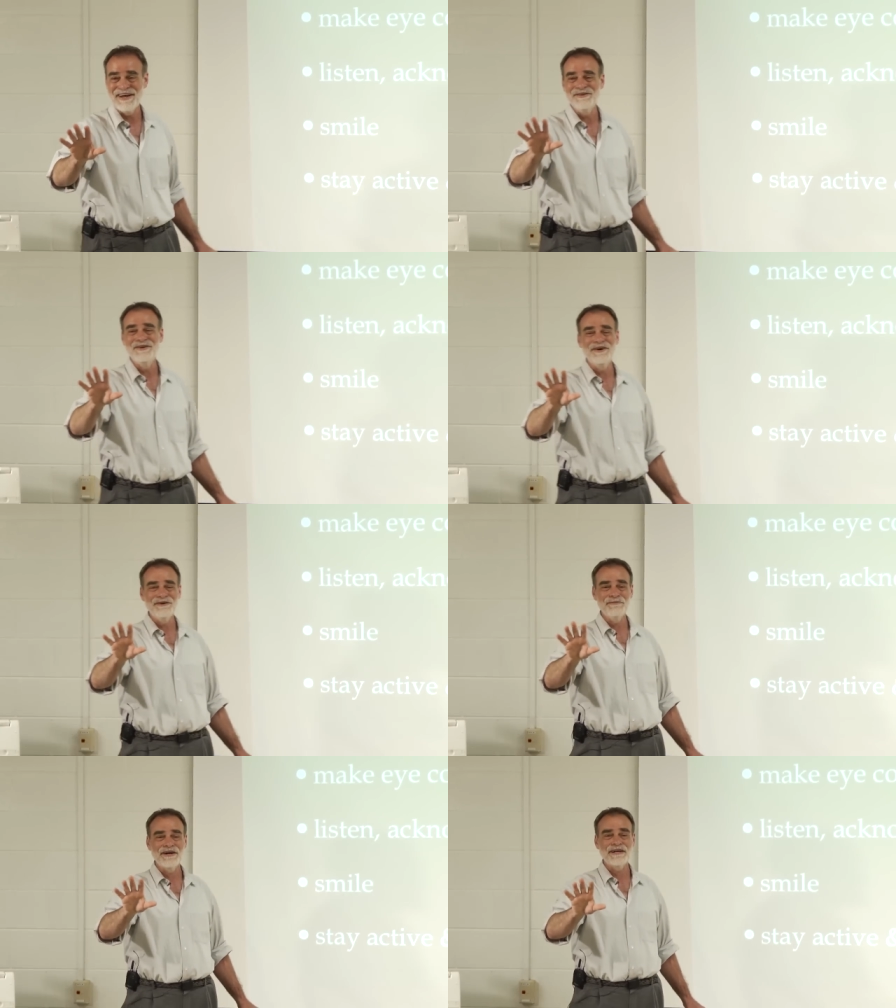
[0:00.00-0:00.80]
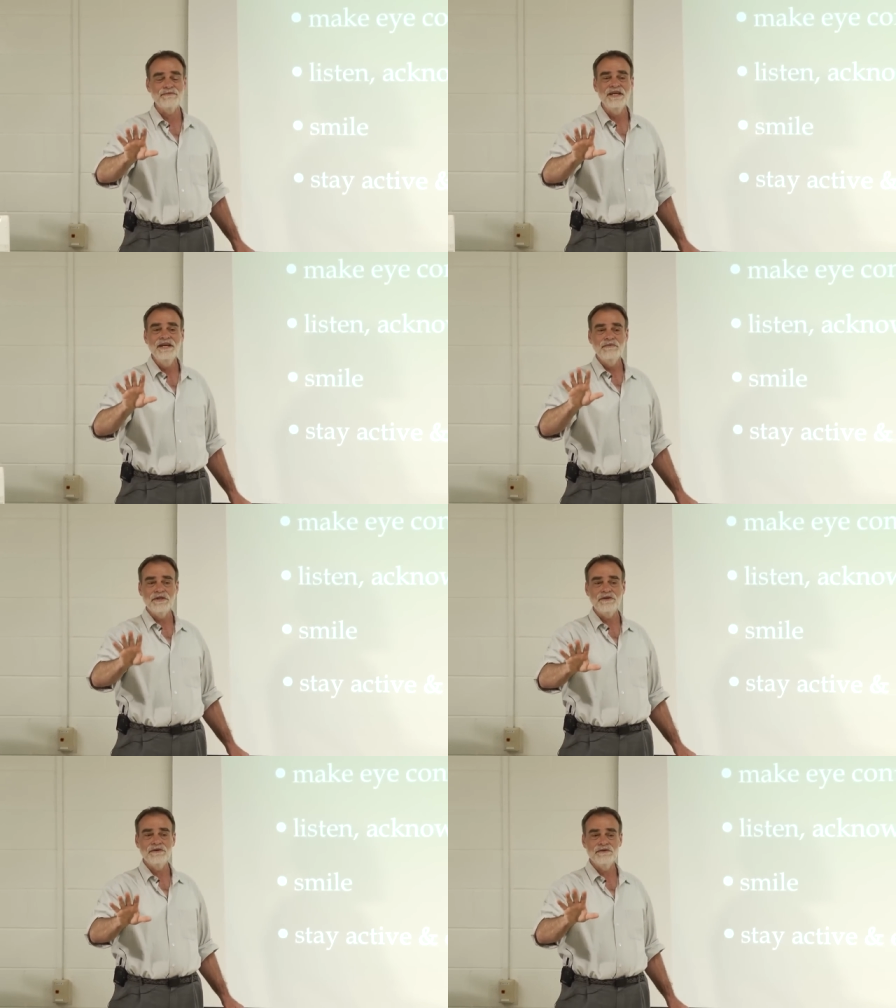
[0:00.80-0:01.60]
I don't know at your market,
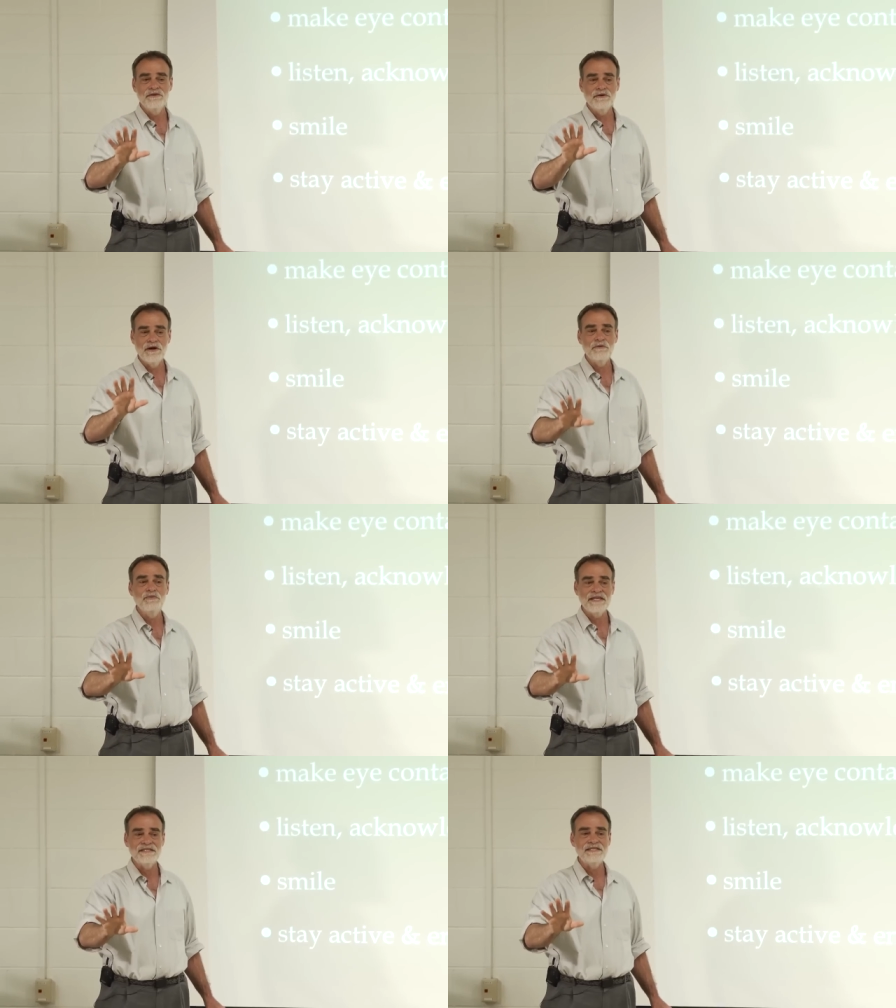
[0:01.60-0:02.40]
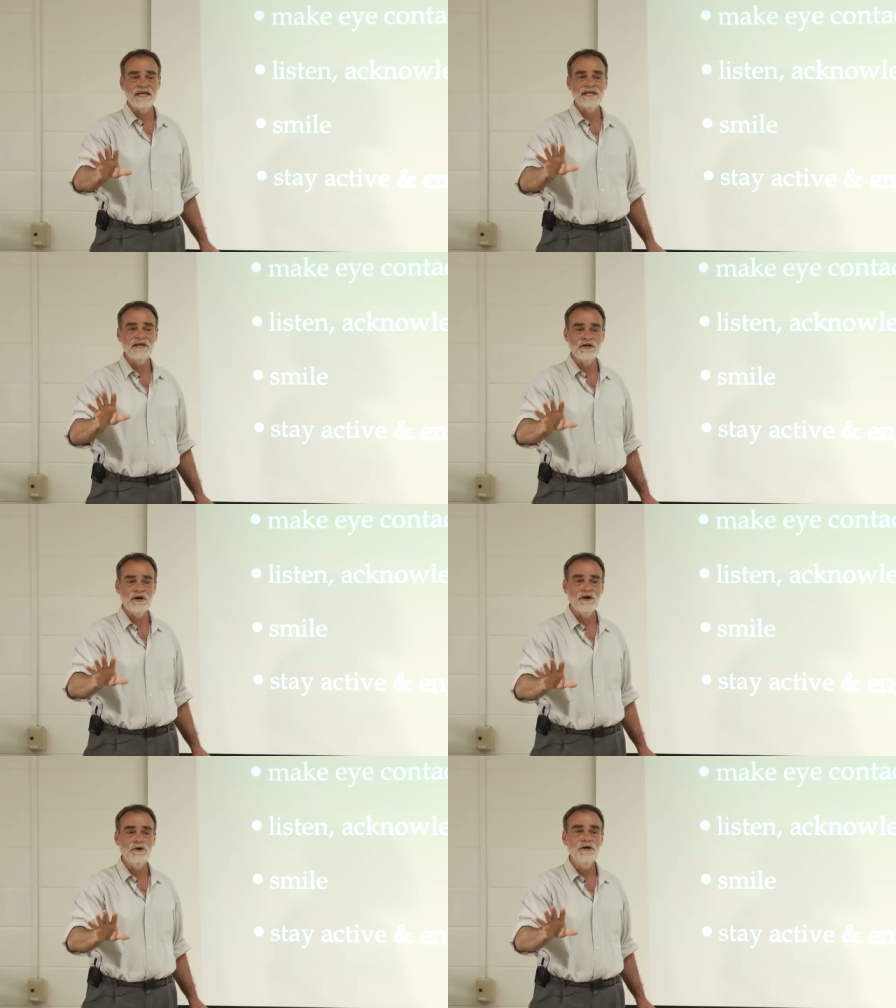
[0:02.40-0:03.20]
but there, there are other places they can
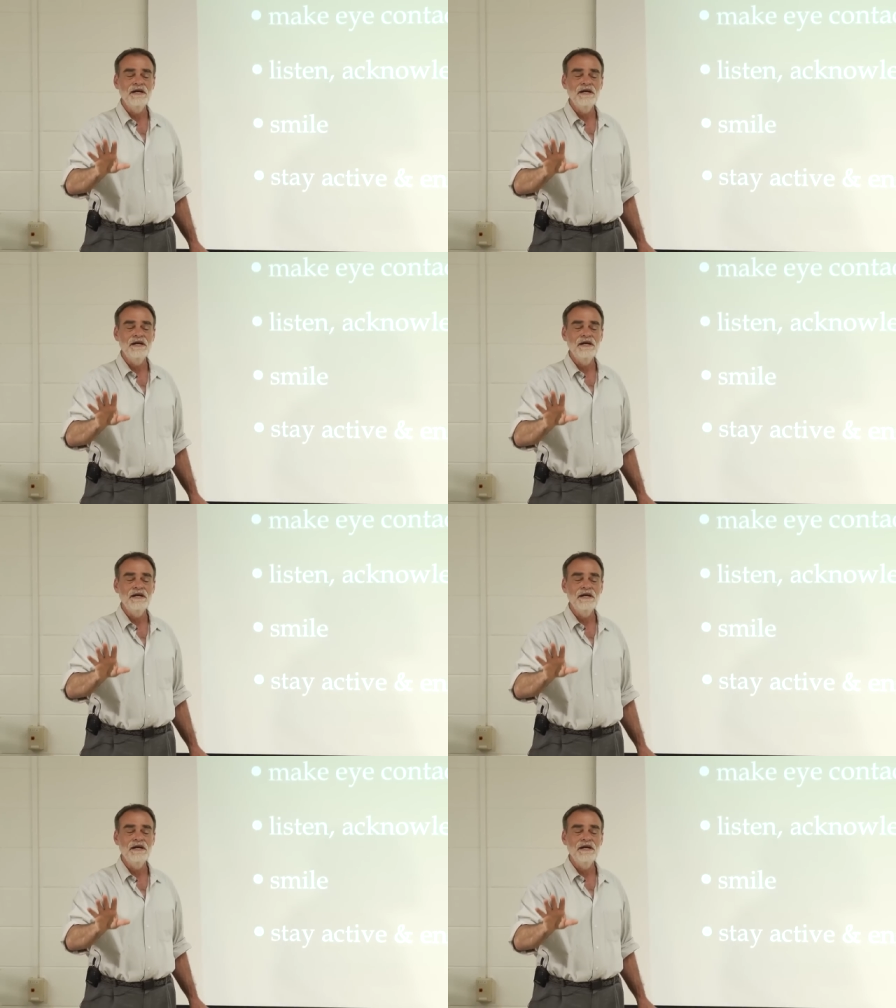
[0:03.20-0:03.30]
go.